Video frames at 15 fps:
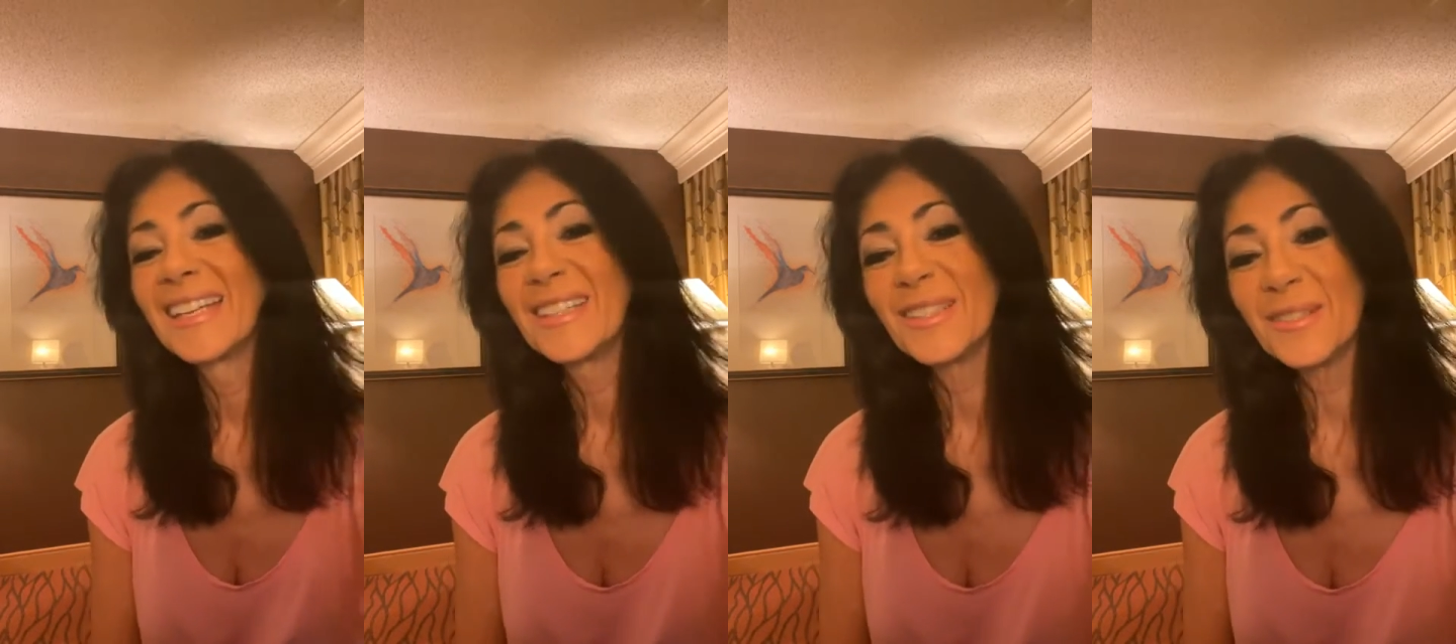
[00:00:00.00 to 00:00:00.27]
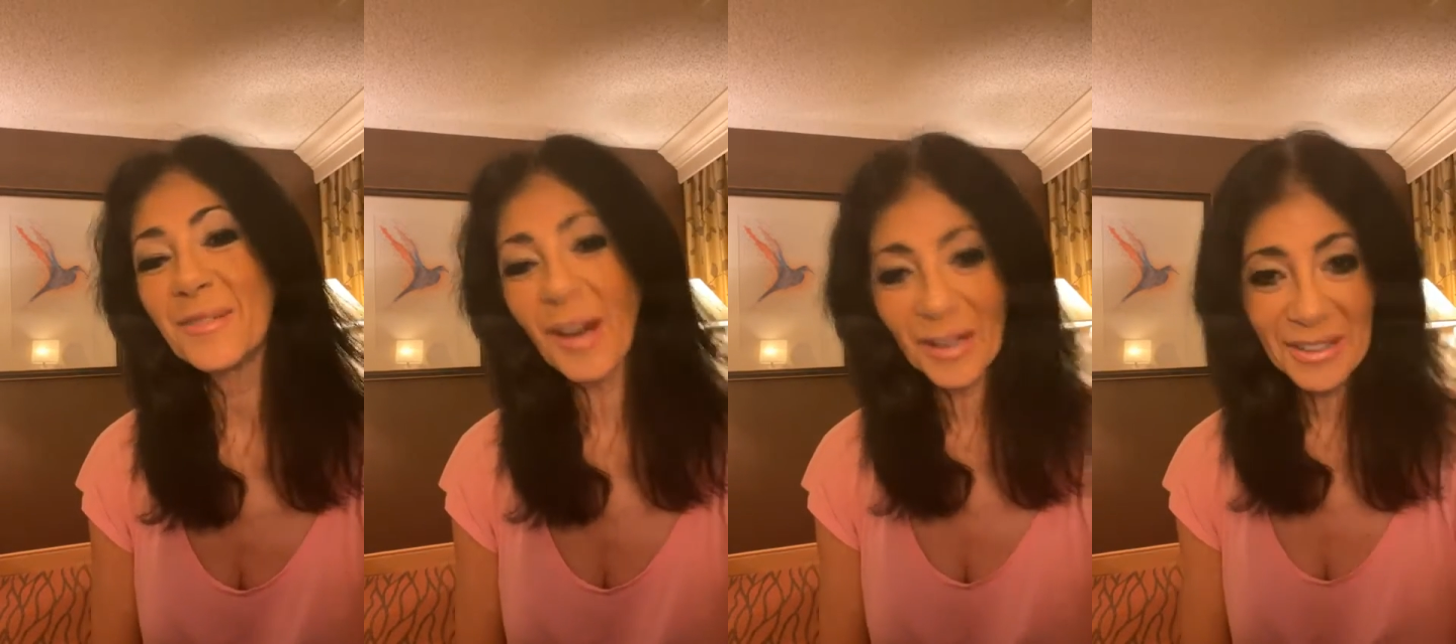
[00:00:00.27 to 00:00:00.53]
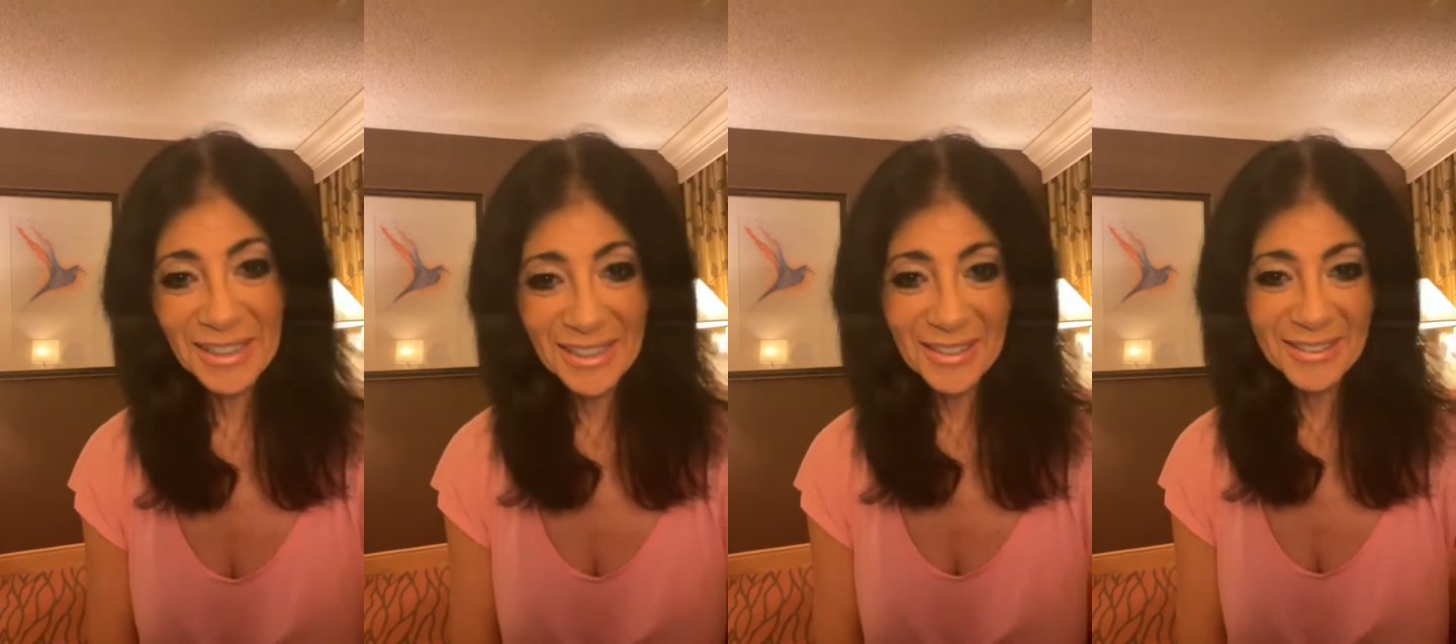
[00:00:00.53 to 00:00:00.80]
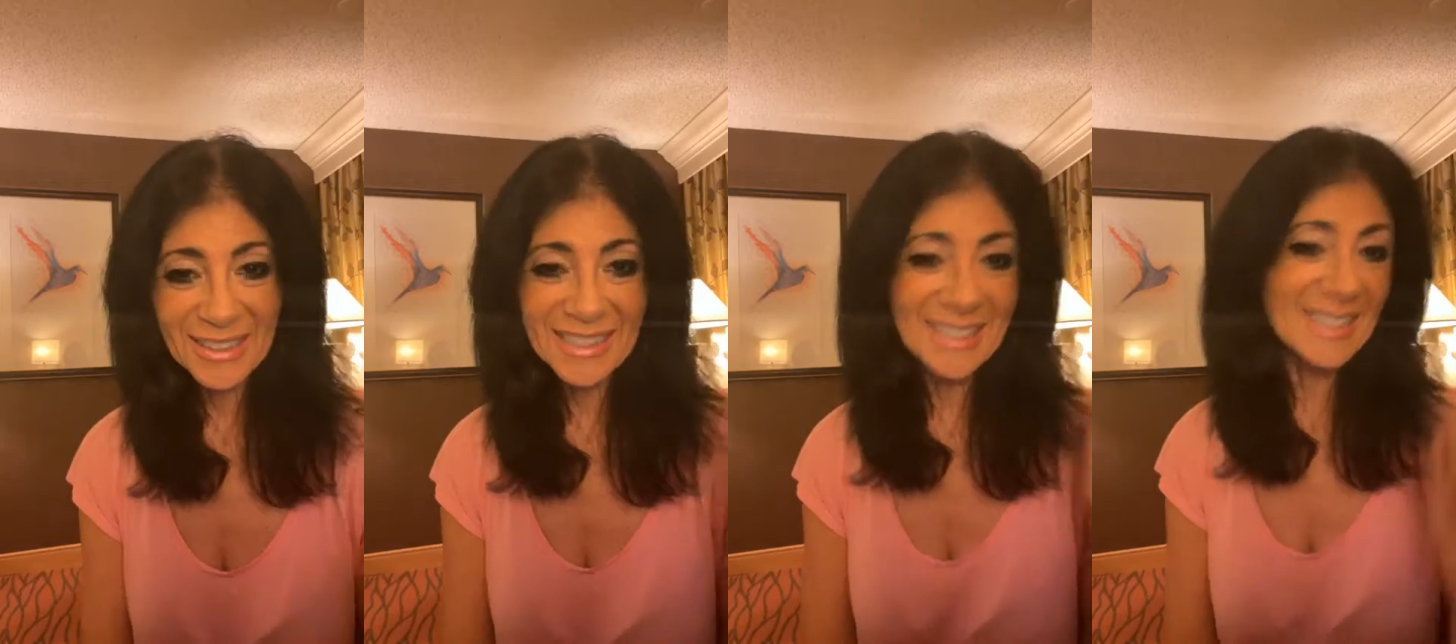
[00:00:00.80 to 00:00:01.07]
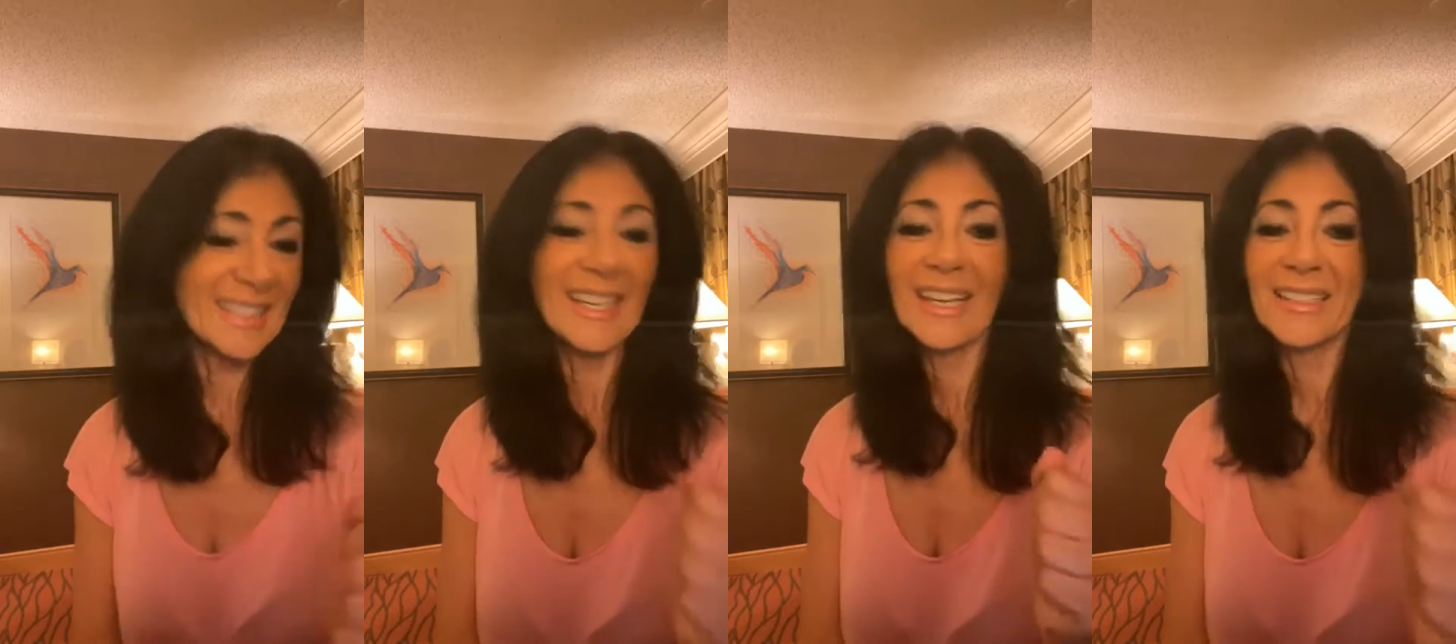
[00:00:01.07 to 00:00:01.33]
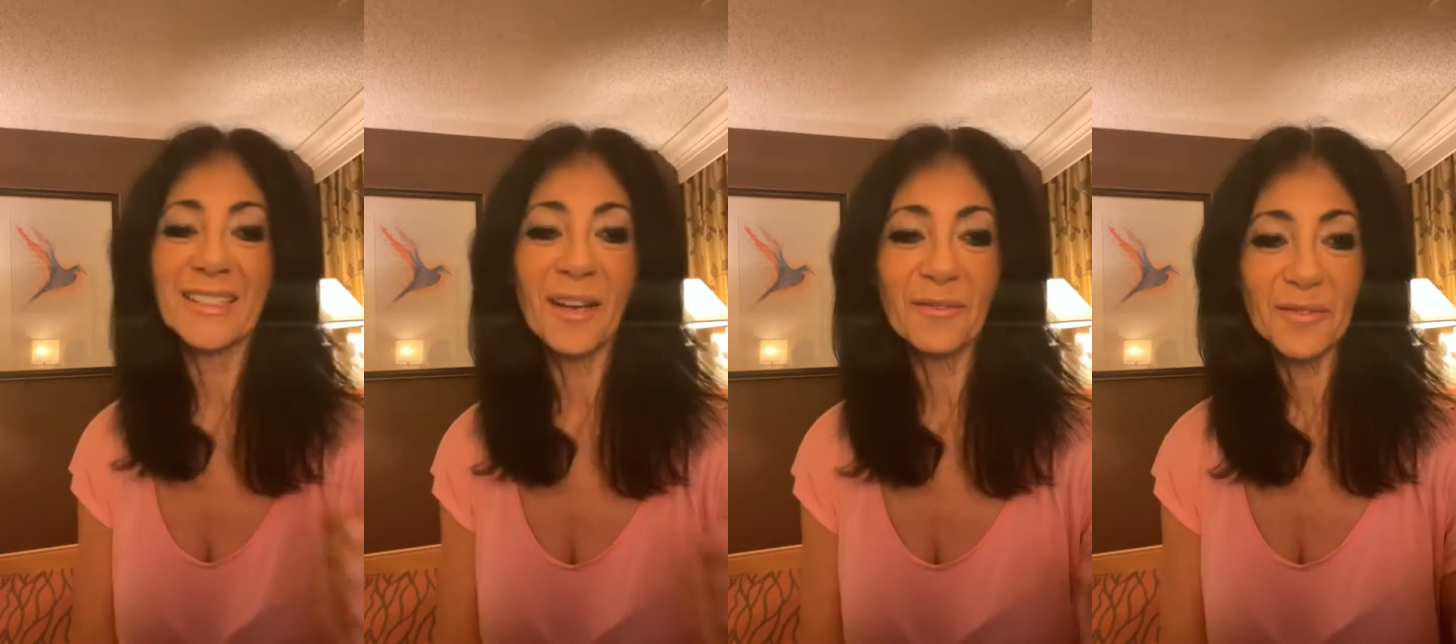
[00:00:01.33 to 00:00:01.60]
You are here to
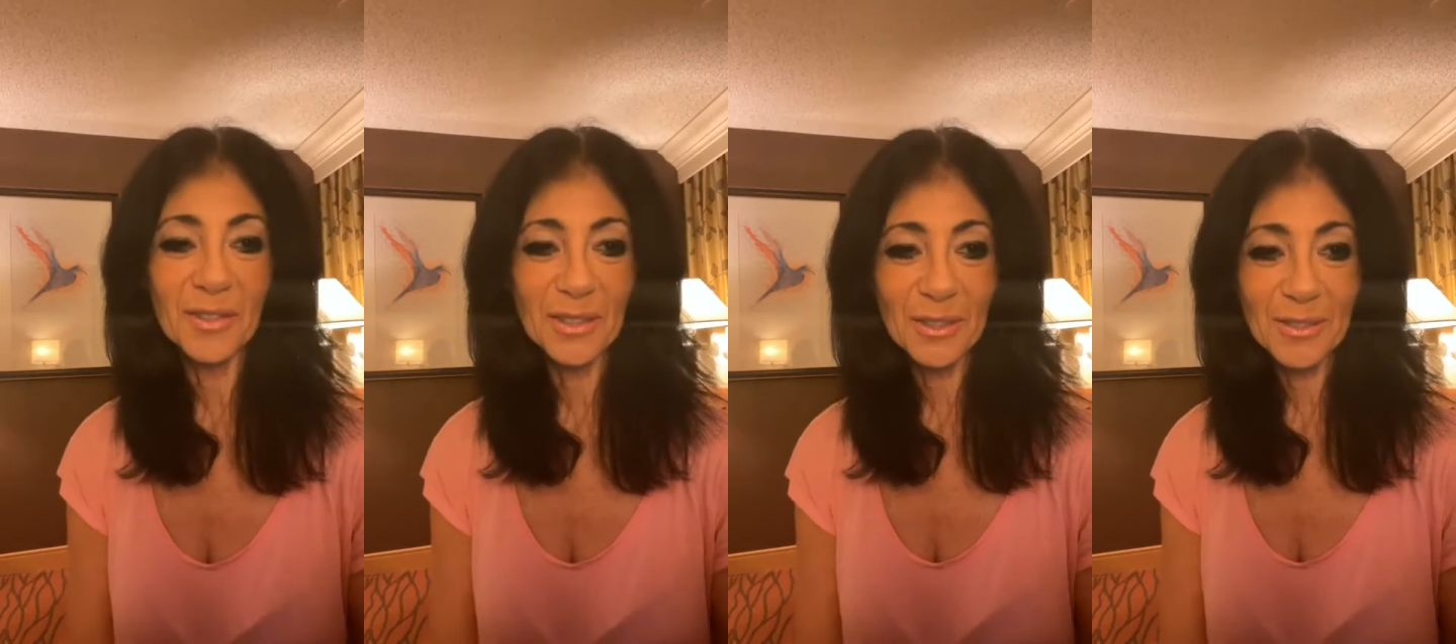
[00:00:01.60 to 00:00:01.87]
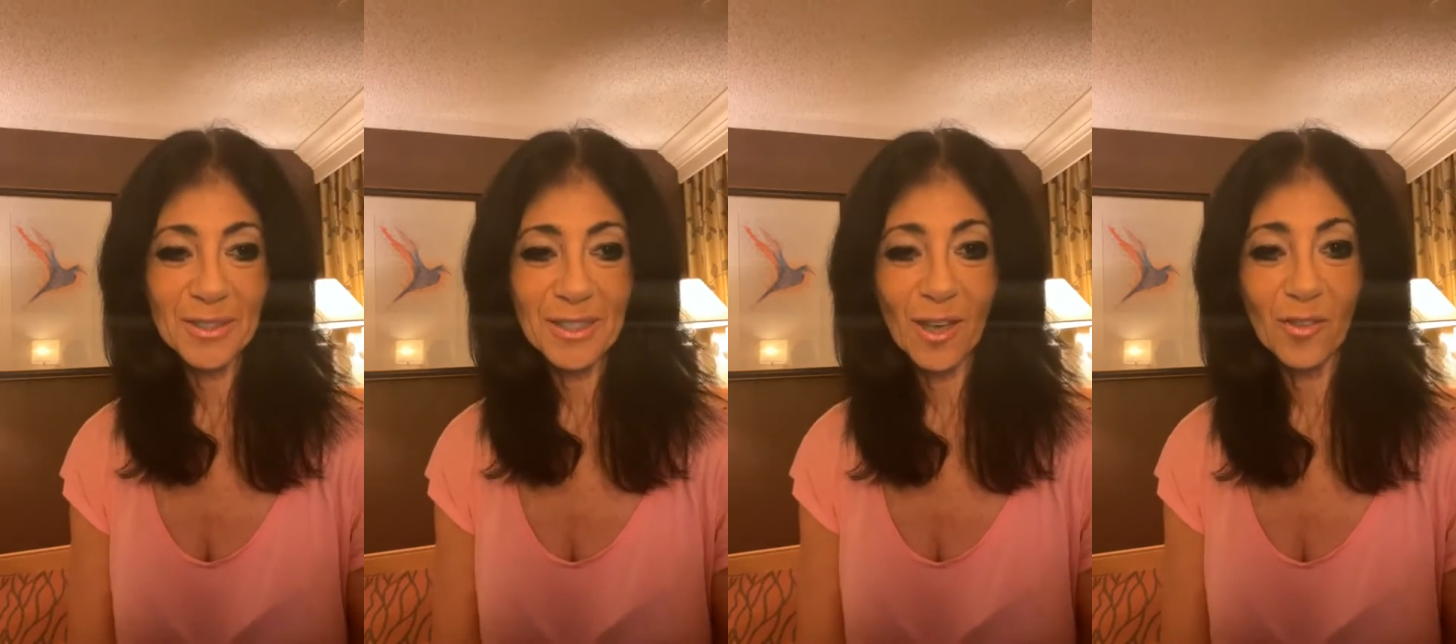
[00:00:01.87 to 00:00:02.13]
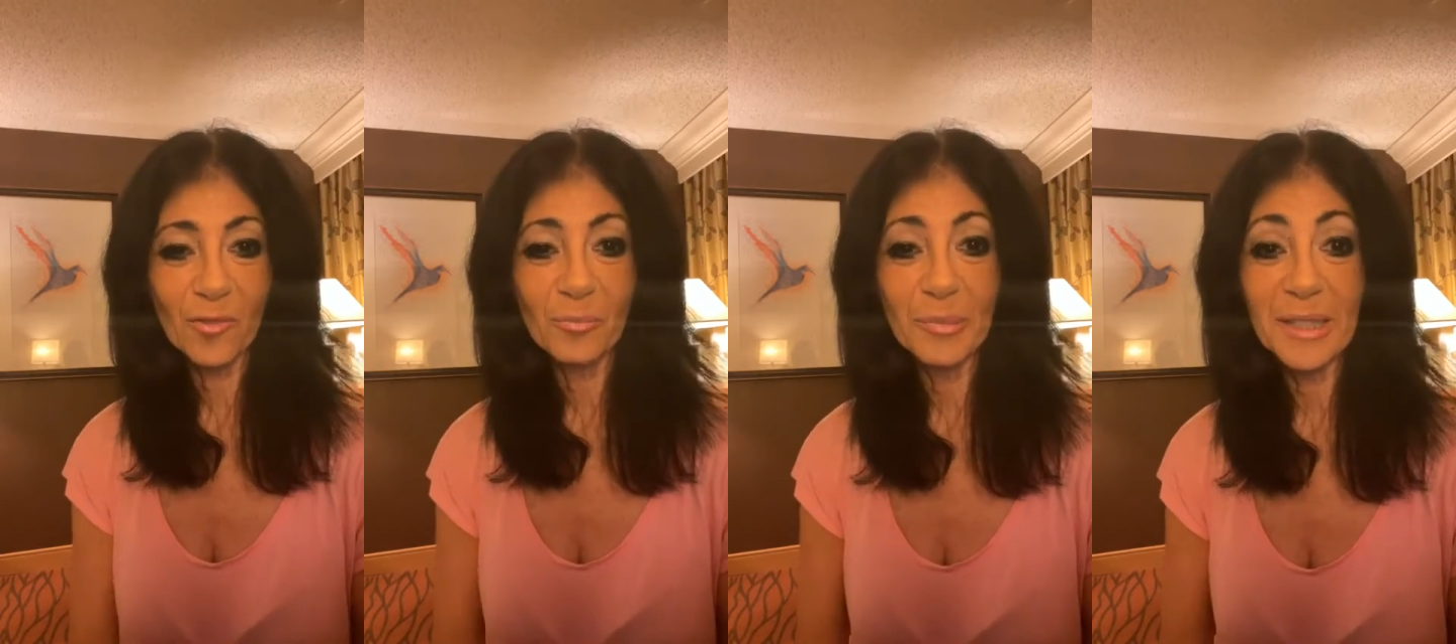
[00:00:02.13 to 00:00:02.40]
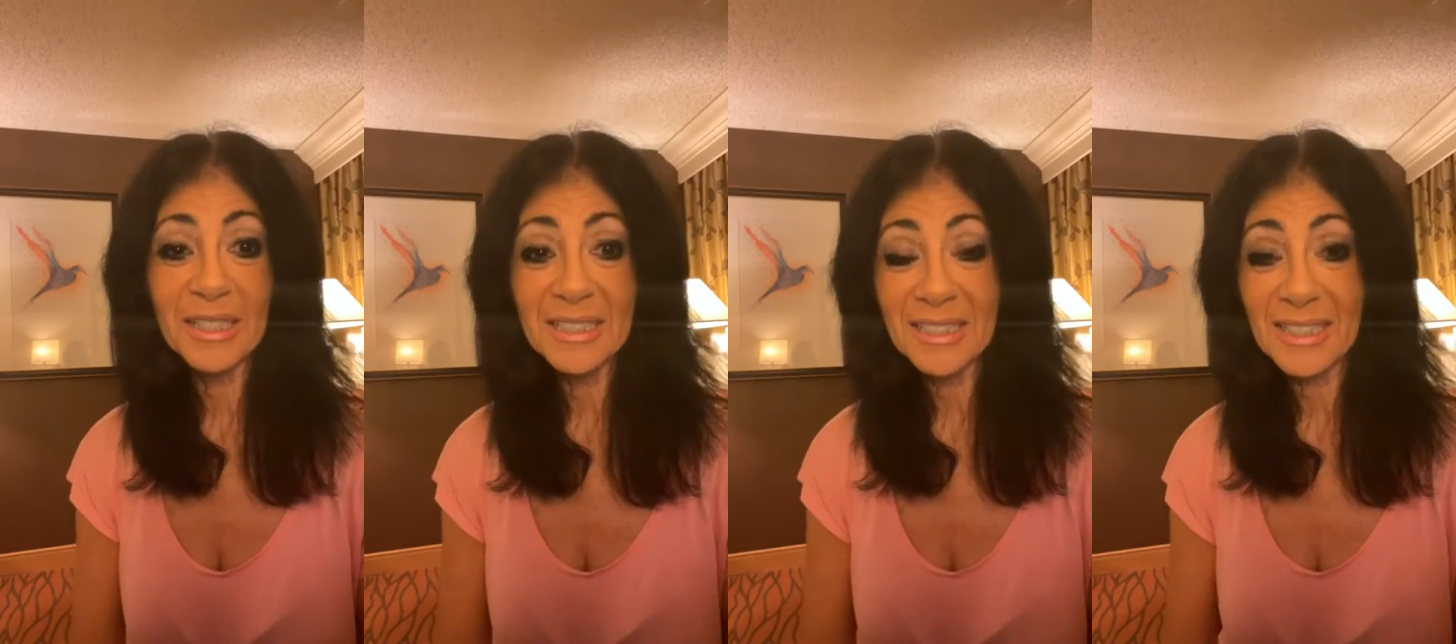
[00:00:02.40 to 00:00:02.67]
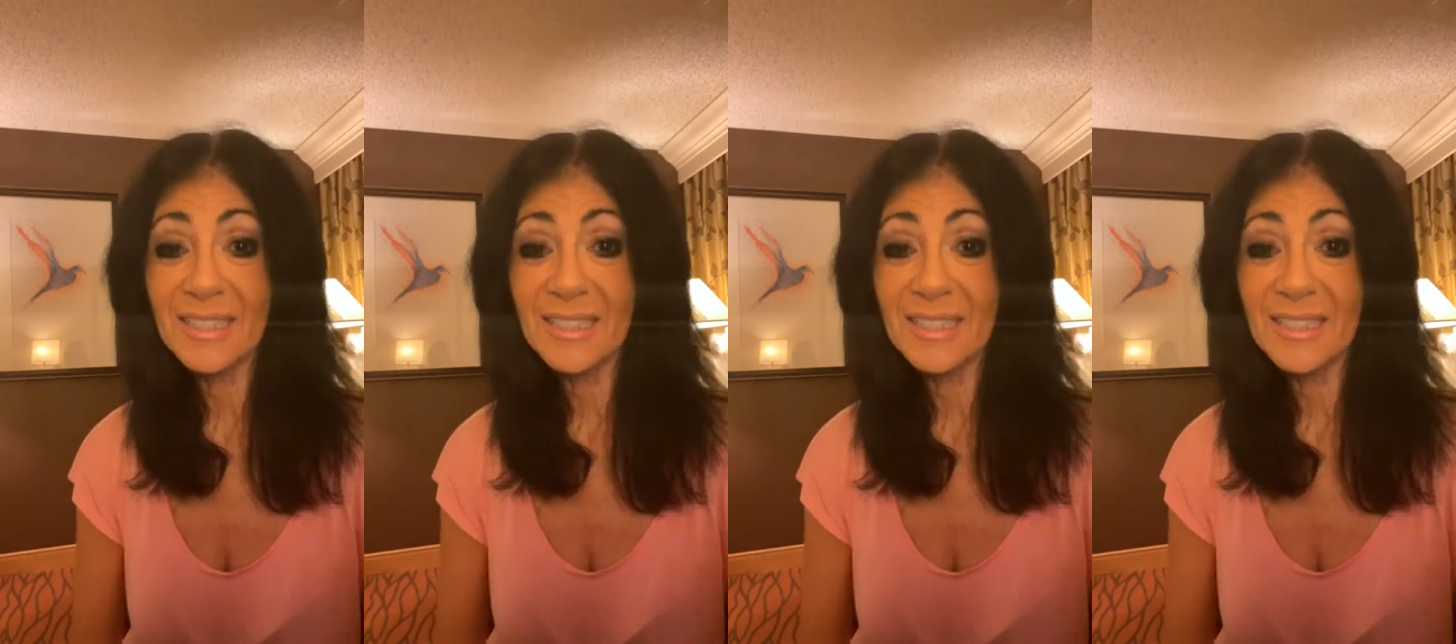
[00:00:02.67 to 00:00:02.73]
stand up for yourself because,